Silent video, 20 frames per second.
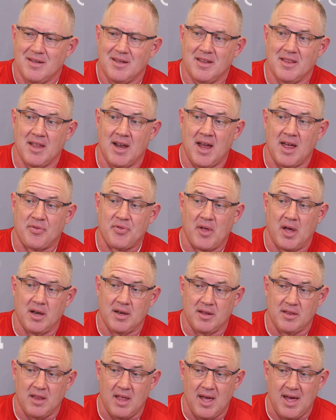And then I
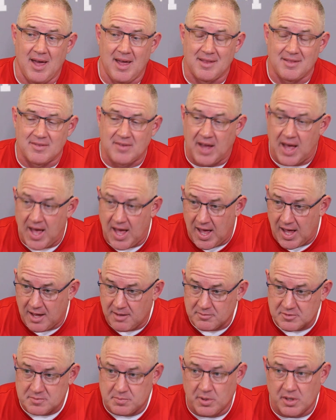thought at
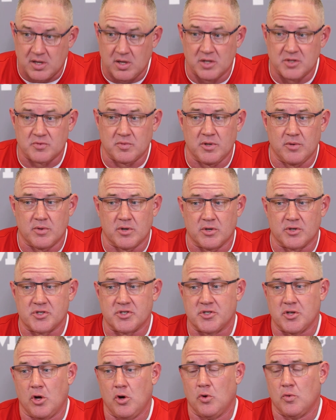times, because we were
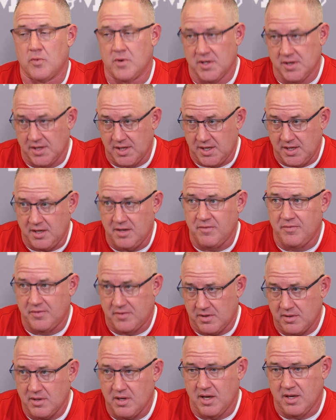so
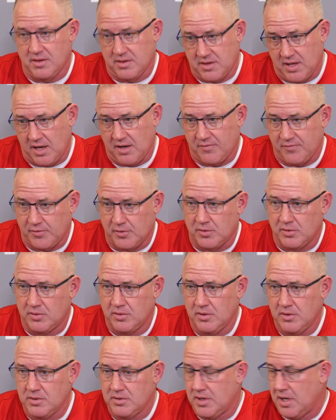relieved and thankful
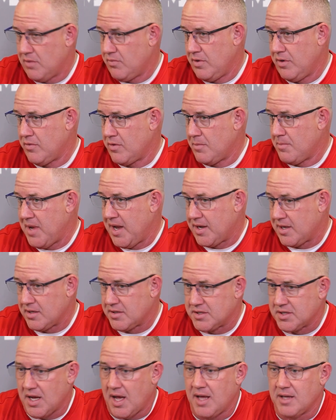that we were
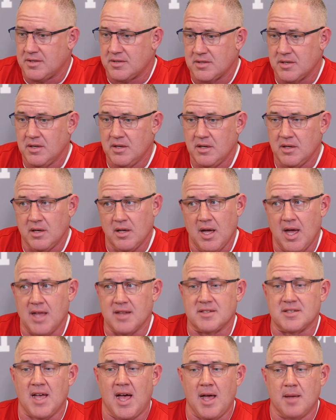making shots,
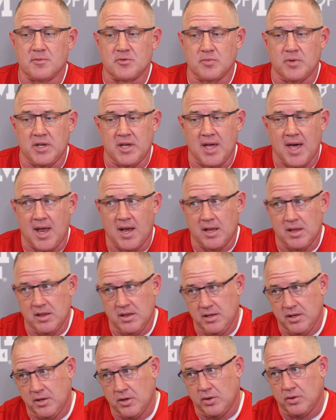at times we got a
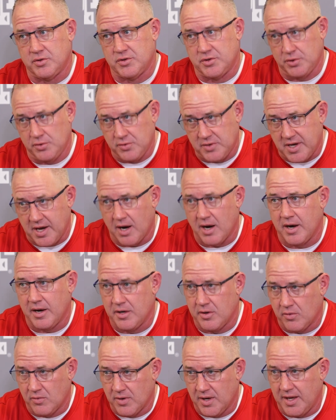little too
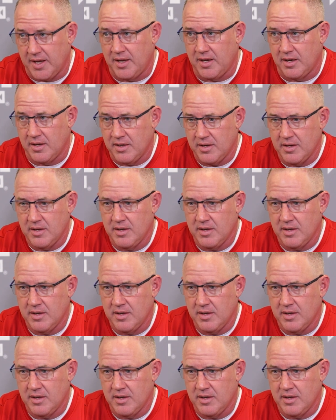carried away.